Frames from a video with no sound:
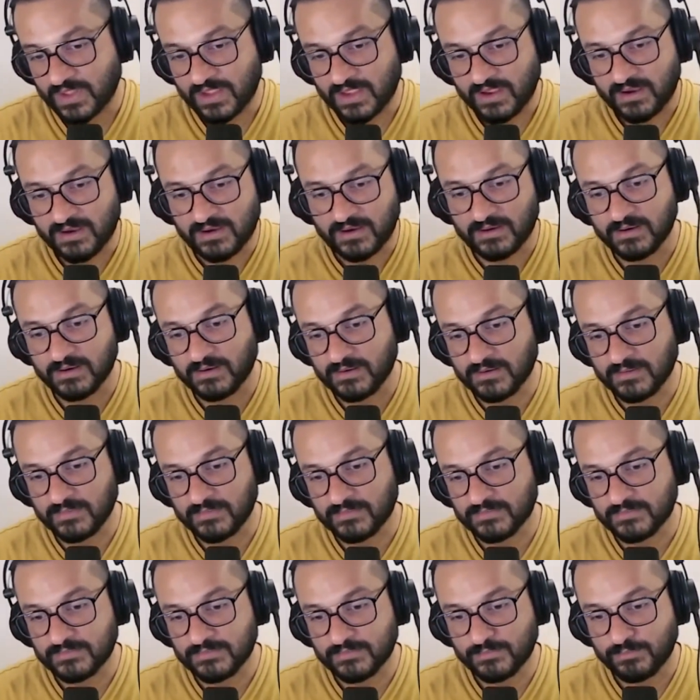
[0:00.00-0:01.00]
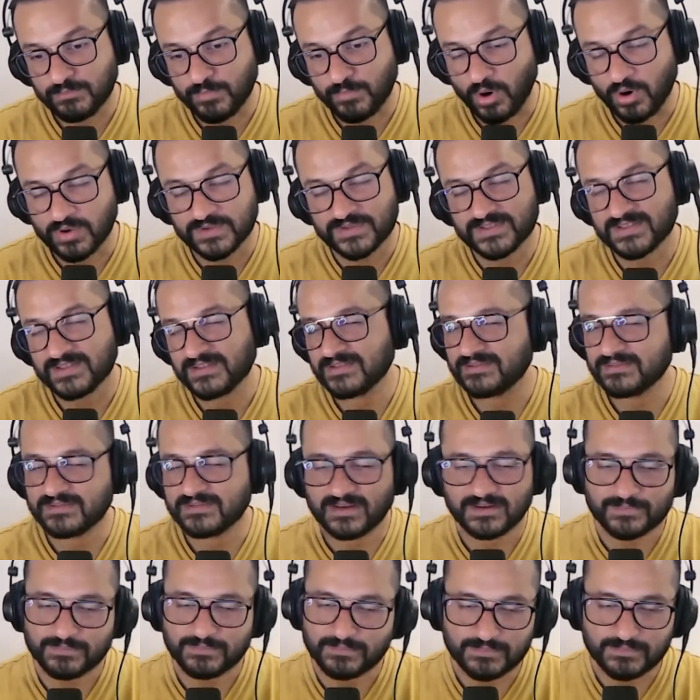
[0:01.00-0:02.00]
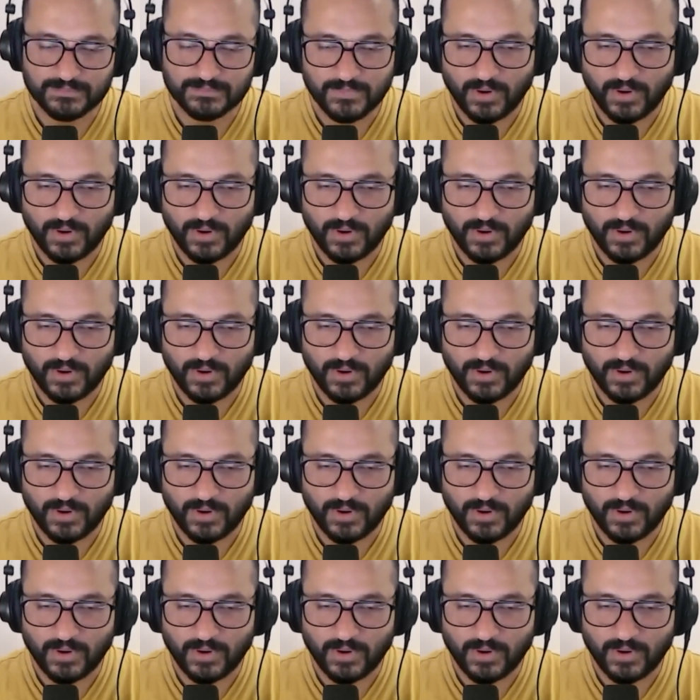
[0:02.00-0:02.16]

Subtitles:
pause. I'm